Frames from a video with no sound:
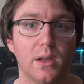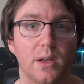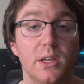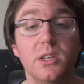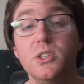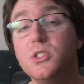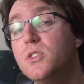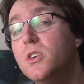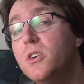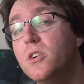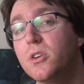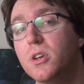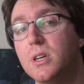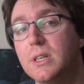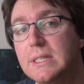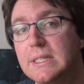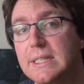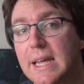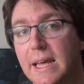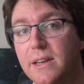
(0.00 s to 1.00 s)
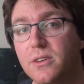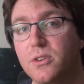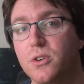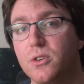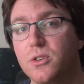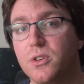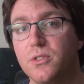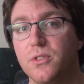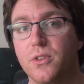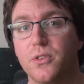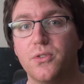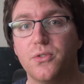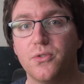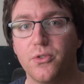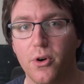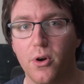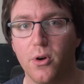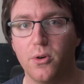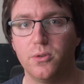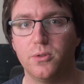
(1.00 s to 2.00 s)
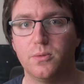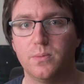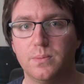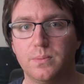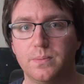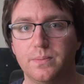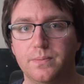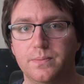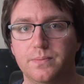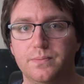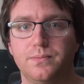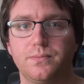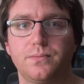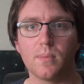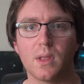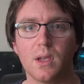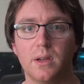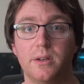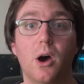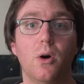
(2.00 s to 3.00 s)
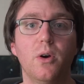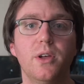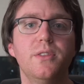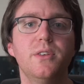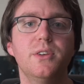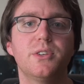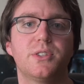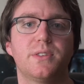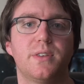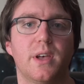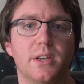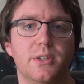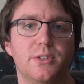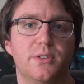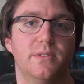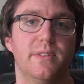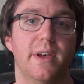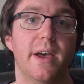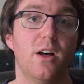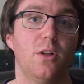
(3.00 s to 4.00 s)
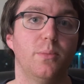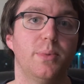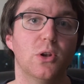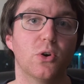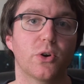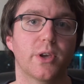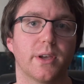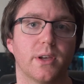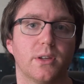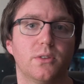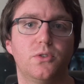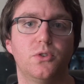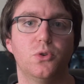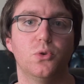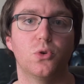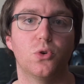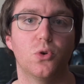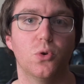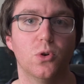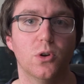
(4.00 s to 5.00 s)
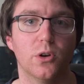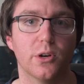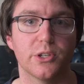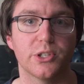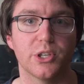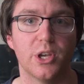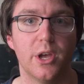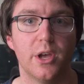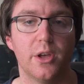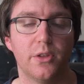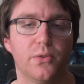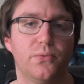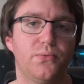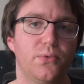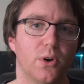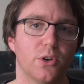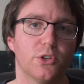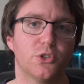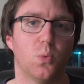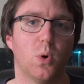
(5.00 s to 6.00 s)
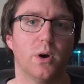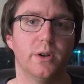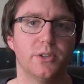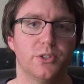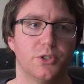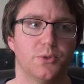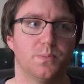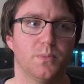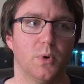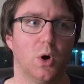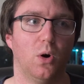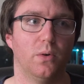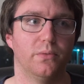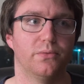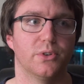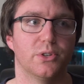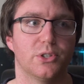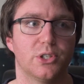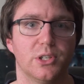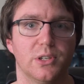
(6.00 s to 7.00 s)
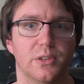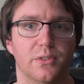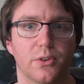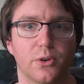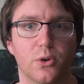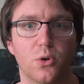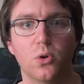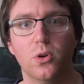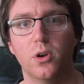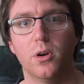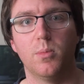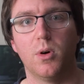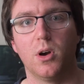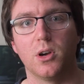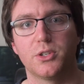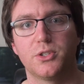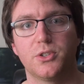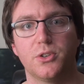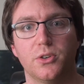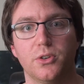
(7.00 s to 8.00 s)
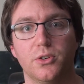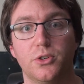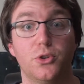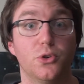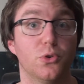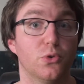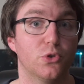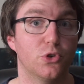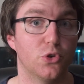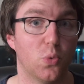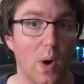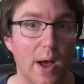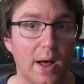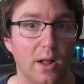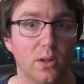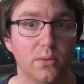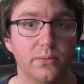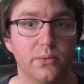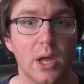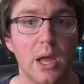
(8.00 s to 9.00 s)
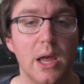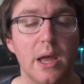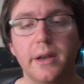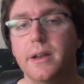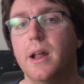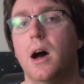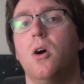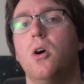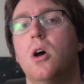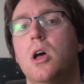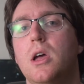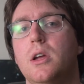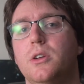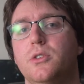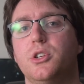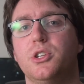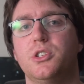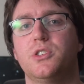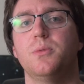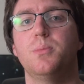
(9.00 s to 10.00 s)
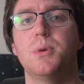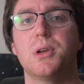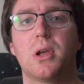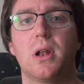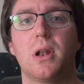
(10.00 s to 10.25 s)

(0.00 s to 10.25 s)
Is there a contender to the throne? Now in this test today I'll be looking at two coolers. The first one is obviously the Cooler Master 212. Now just to be